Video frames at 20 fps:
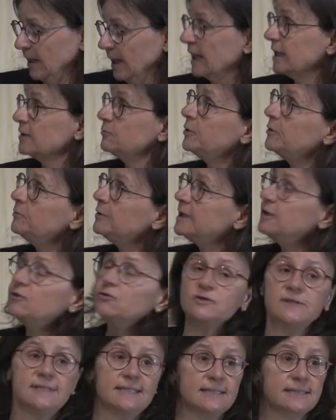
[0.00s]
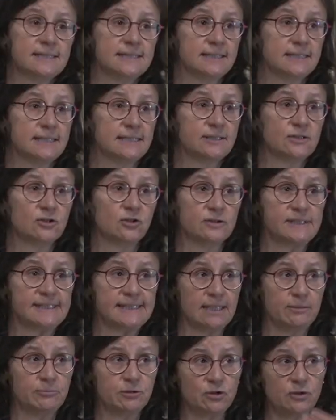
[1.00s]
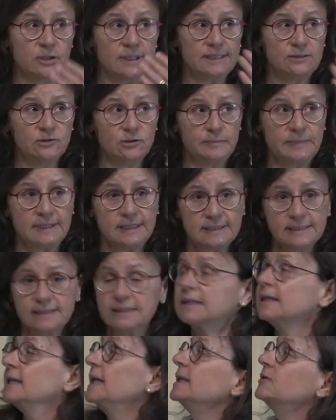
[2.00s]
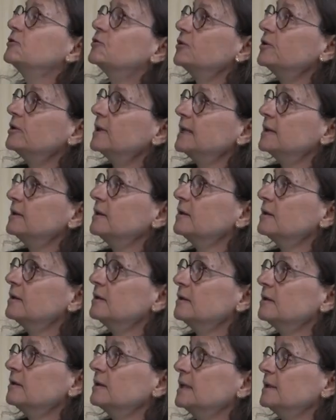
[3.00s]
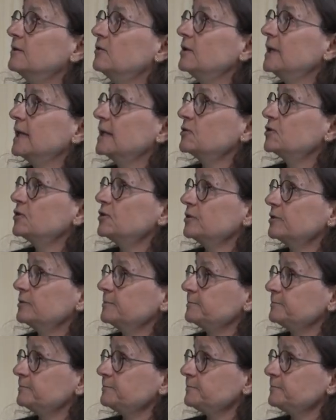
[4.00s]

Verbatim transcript: And we will use this, this concept a little bit later in the, in the lecture.